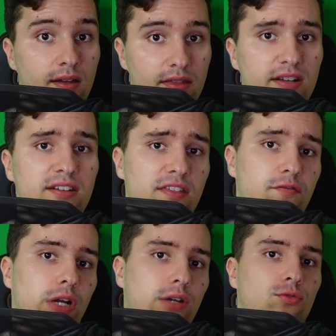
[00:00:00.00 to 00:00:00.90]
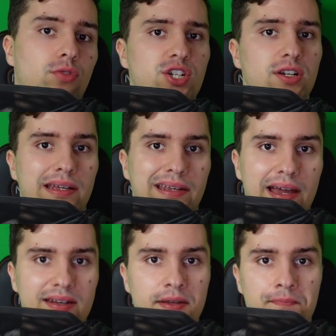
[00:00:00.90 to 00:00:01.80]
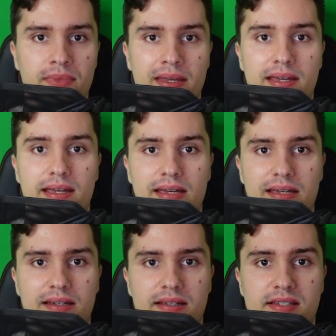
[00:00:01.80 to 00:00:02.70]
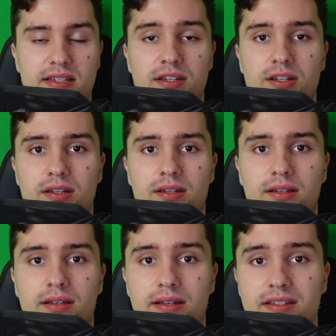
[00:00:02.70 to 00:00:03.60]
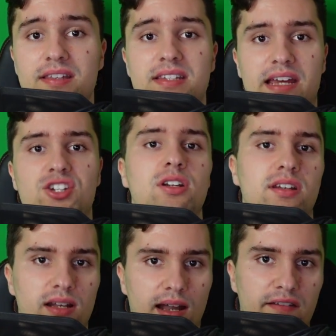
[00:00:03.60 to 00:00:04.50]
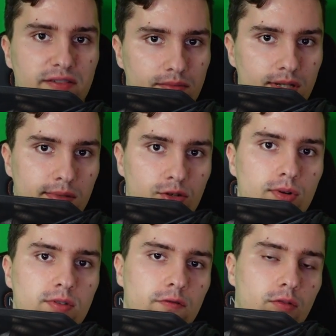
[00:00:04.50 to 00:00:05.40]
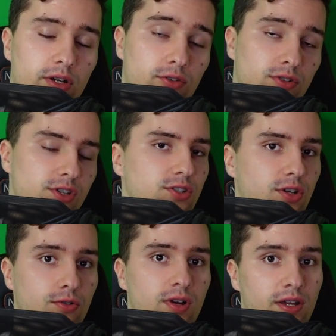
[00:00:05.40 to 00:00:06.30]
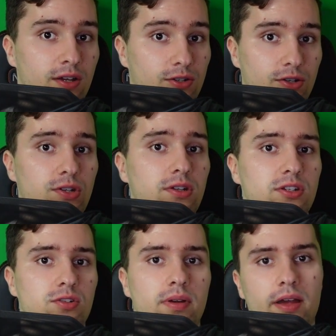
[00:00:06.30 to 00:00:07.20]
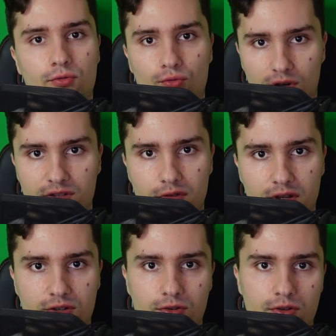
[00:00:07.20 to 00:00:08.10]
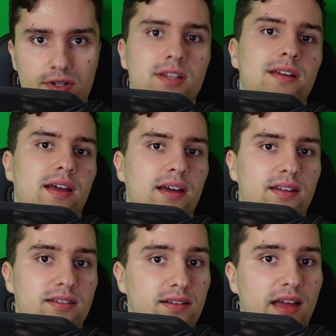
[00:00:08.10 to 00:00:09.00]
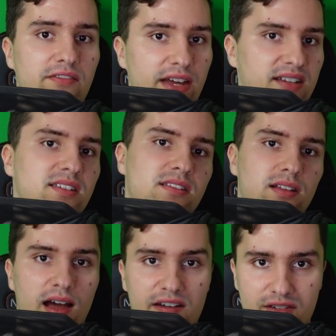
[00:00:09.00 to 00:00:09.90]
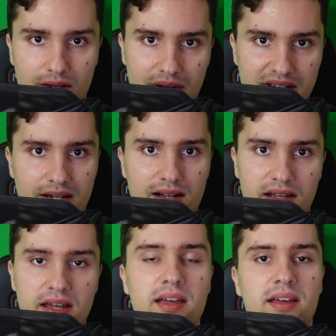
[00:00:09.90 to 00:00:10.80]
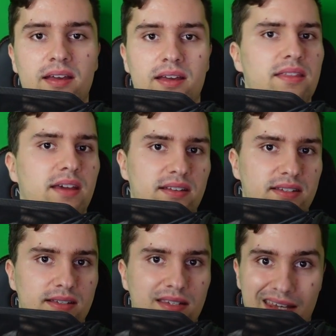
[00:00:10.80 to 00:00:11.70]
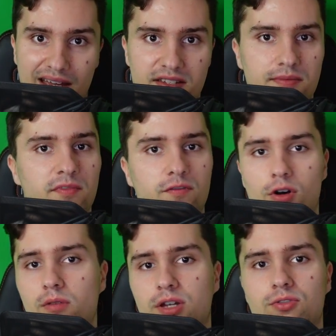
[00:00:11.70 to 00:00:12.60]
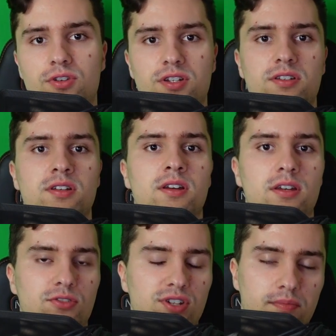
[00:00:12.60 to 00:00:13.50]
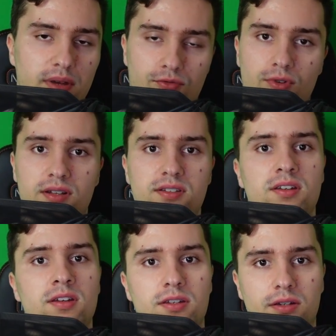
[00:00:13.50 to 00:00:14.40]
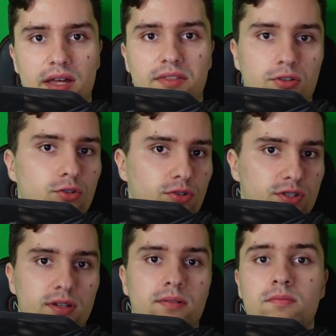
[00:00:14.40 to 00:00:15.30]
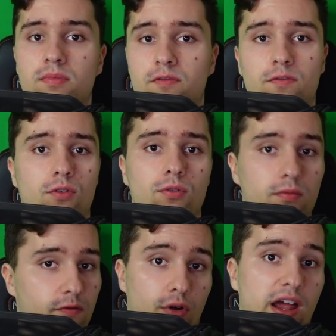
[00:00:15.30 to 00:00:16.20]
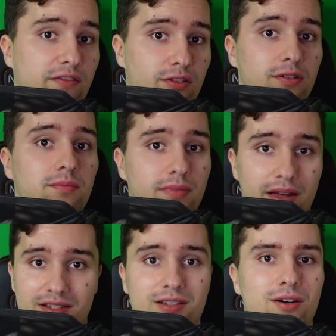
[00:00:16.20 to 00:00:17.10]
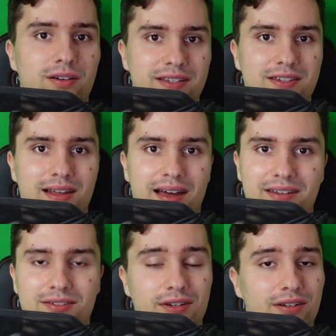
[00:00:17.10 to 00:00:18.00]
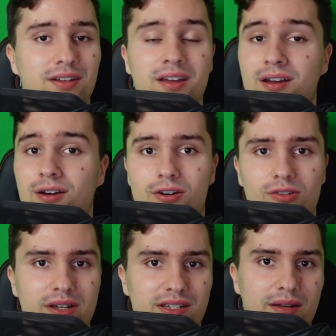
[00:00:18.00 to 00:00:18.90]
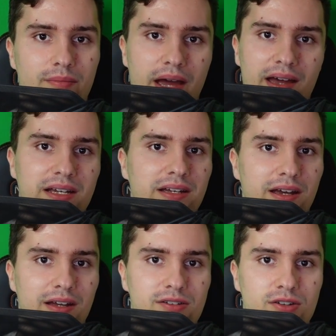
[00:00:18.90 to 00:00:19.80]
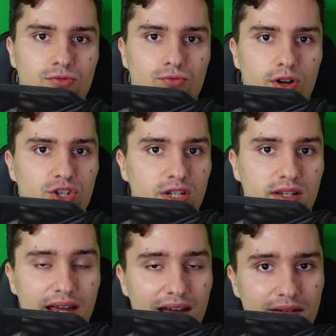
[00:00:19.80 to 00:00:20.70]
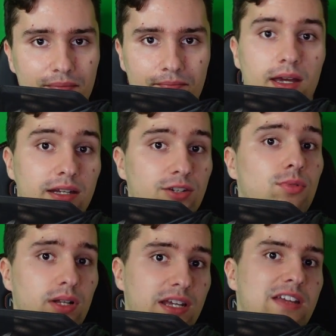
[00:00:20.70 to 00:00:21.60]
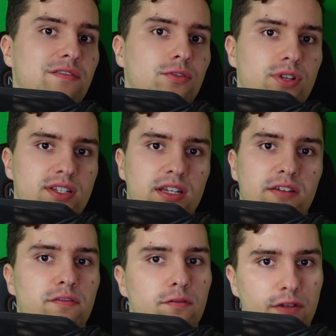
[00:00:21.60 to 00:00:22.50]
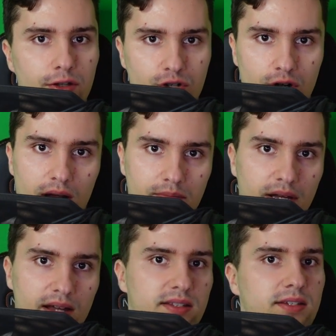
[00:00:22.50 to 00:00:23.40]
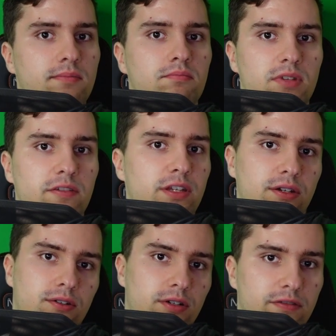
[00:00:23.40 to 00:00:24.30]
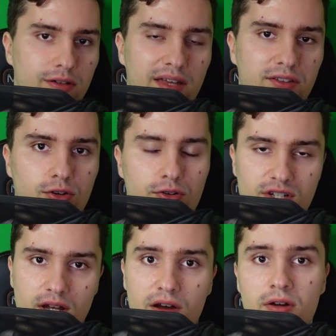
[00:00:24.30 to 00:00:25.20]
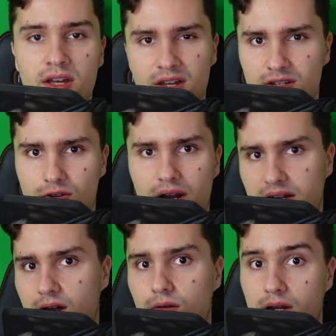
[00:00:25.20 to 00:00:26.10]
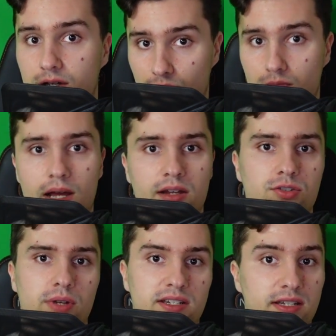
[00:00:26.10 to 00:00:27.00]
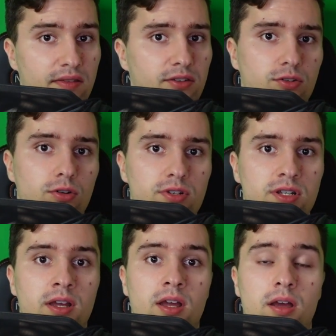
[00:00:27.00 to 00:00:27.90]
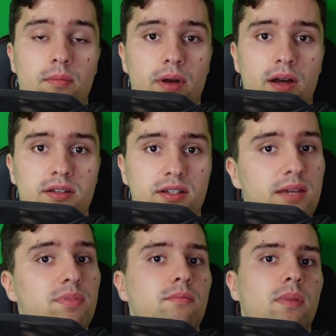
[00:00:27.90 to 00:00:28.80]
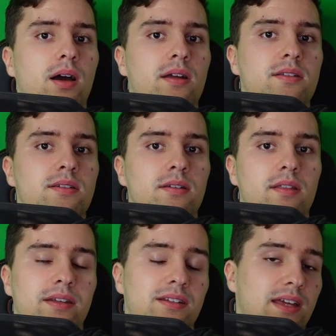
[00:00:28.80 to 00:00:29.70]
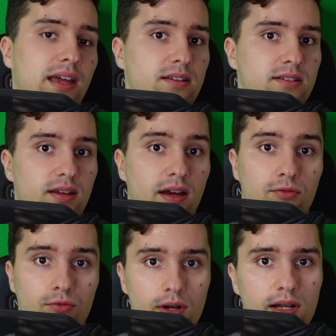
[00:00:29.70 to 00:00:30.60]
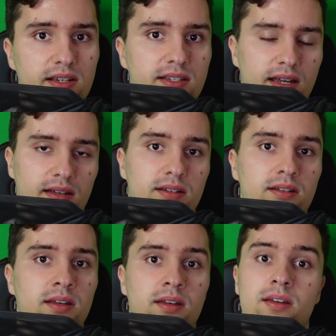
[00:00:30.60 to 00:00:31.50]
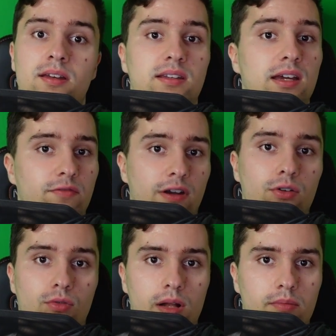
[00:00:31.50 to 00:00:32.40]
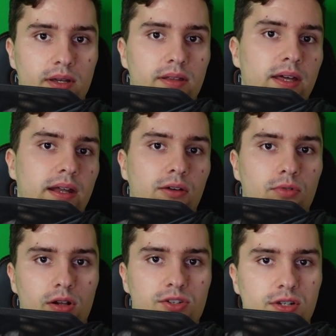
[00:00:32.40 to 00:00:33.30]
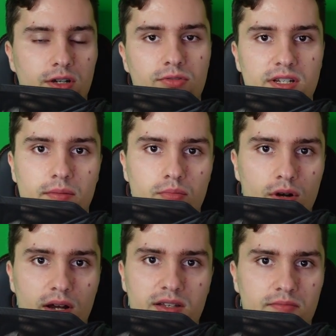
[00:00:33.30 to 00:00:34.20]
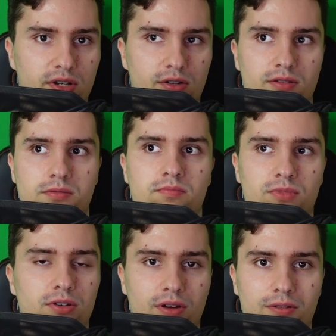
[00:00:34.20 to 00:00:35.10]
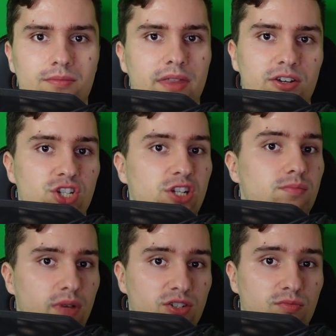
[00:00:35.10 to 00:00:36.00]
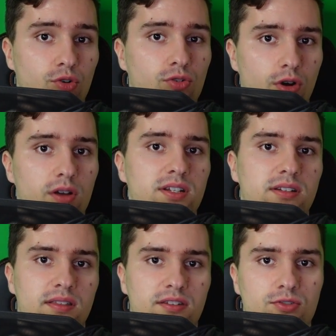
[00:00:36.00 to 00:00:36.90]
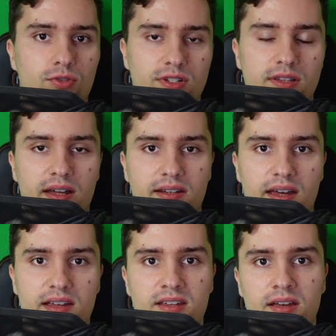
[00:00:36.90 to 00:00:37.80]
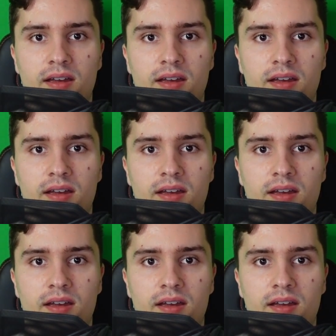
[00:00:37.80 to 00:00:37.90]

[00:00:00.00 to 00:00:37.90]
Then another frequent question I get is this actually a lifetime subscription for my courses? So do you need to pay once for this course and have access a lifetime, basically? And the answer is yes. For all my courses, you just pay once, you get the course for forever, as long as you like. You can always get back and watch it again. And you will even receive future updates if you get the course now. So right now, I don't plan to extend this course, but keep in mind that in case I will extend it, it can very well be that I will also increase the price, because, you know, there's just much more content in this course in that case.